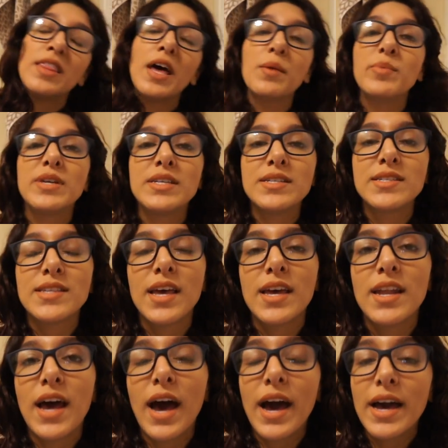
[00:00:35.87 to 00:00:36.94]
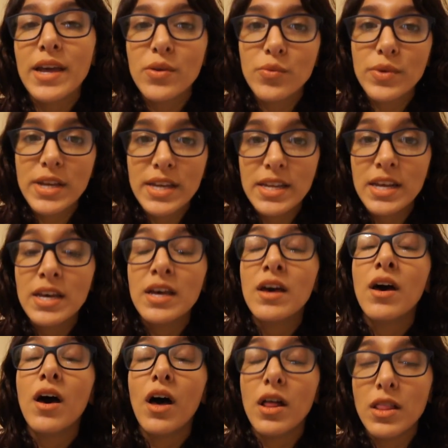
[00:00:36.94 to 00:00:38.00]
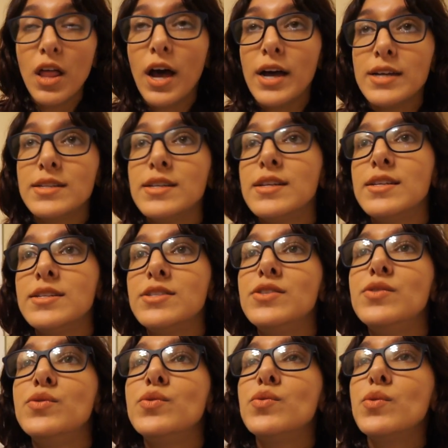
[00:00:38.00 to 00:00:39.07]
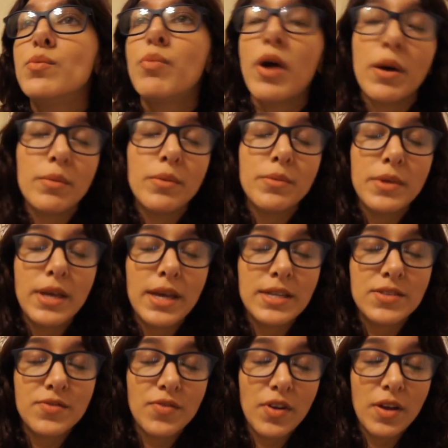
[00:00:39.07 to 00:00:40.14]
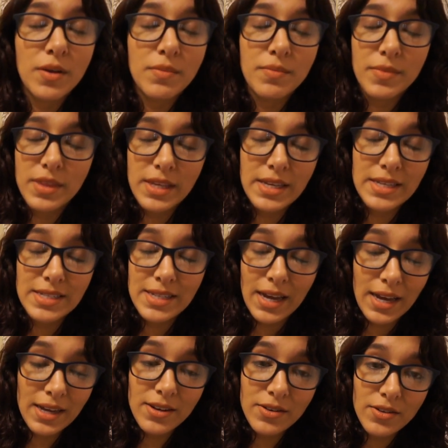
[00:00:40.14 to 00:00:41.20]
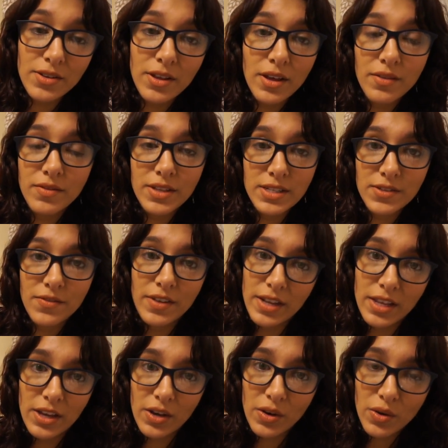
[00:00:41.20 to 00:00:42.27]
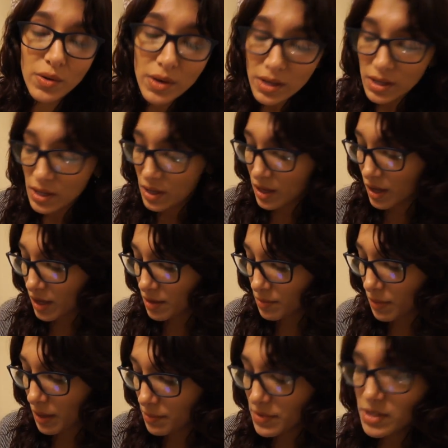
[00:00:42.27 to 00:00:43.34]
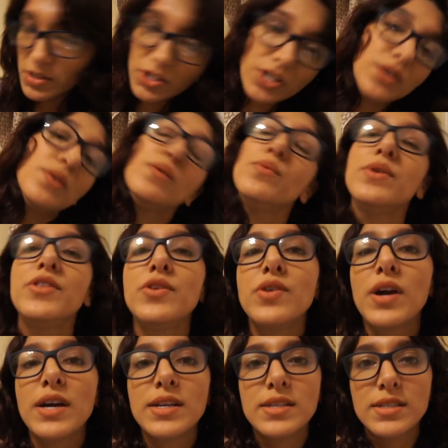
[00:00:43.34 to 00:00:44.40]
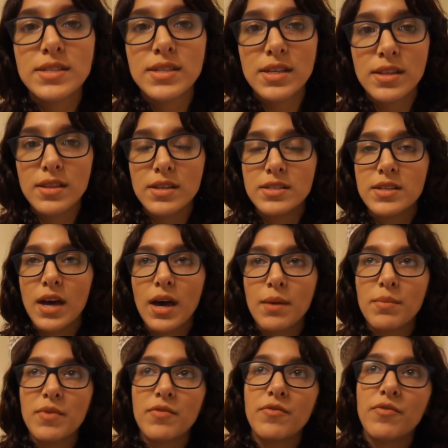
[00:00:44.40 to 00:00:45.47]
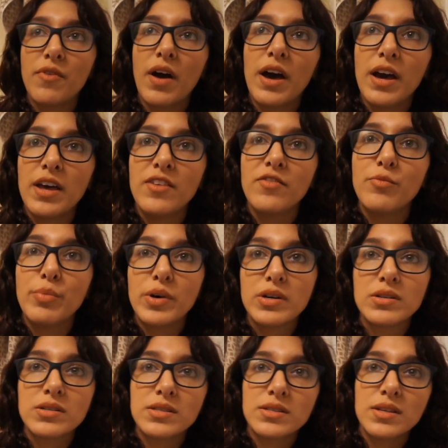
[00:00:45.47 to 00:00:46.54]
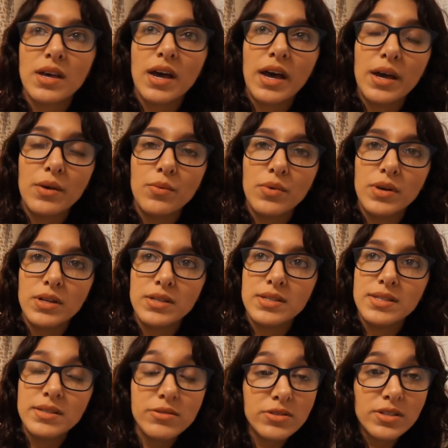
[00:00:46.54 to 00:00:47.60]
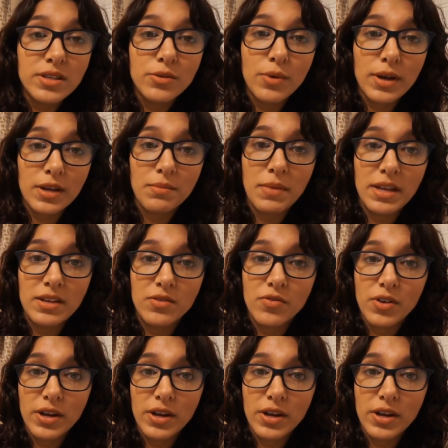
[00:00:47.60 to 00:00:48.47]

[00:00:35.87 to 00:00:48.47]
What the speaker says: that being said, I read a lot, and as you probably guessed from the title of this video, I'm going to share with you guys the top 5 books I would seriously recommend for